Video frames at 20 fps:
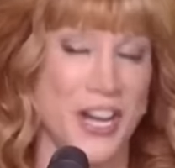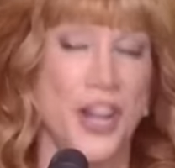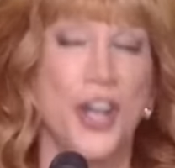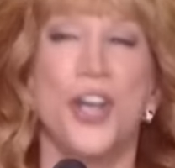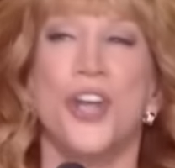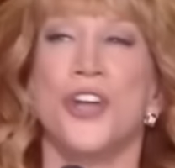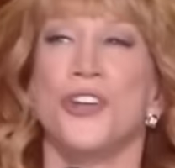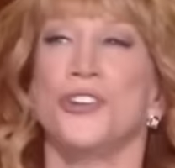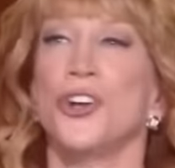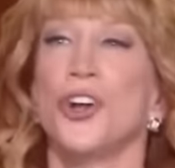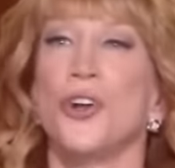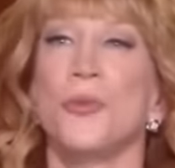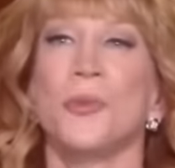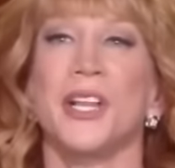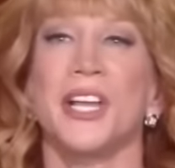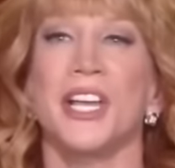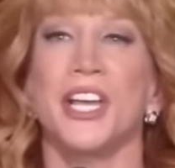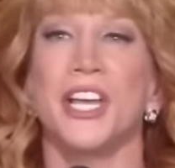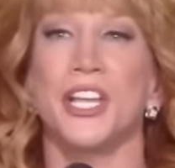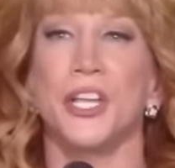that.
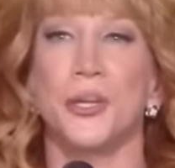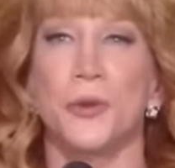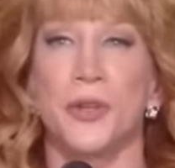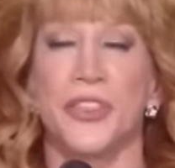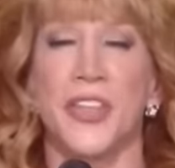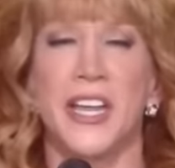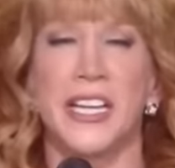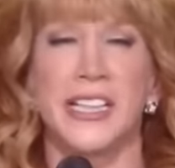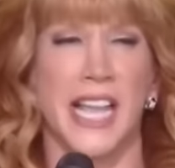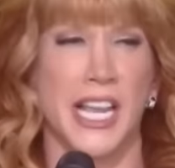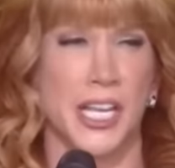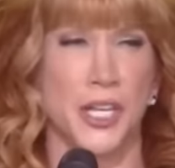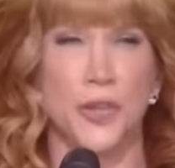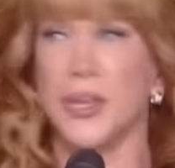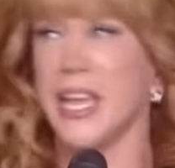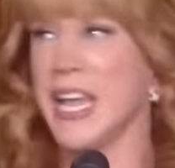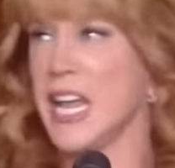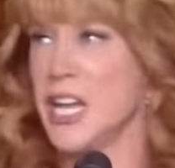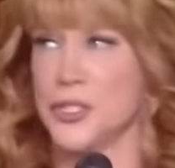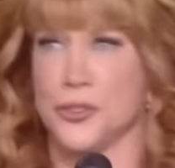Normally, you would think,
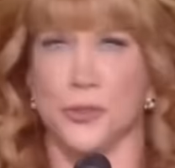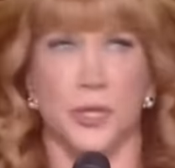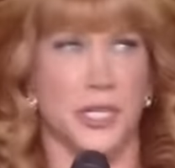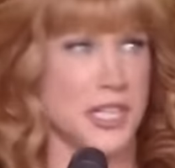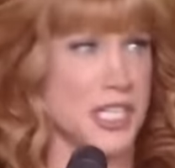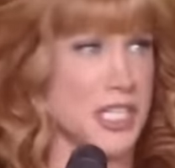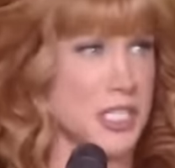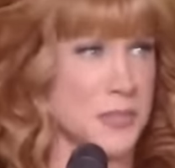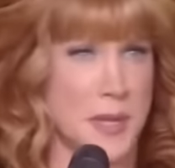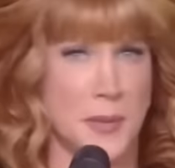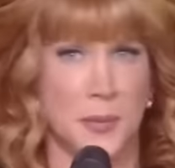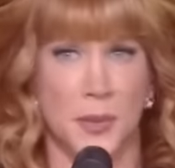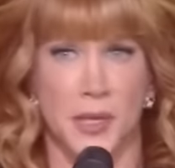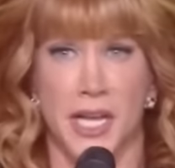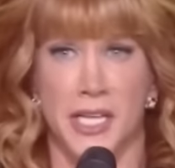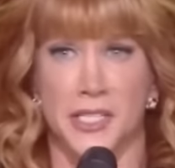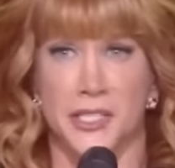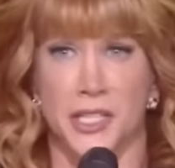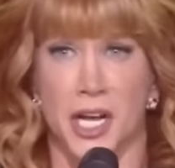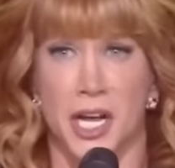like, you can't treat these
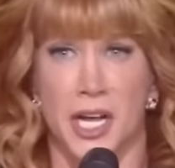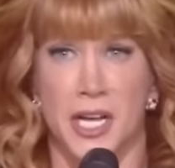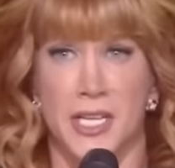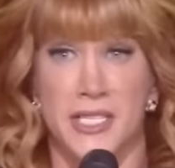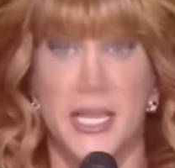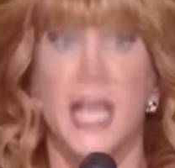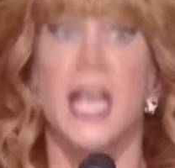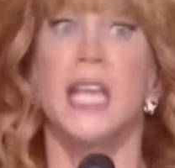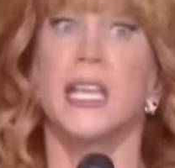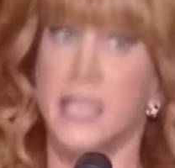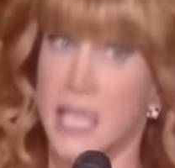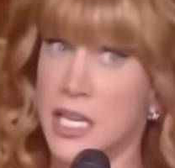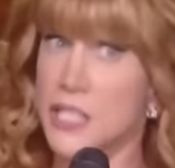people like dogs.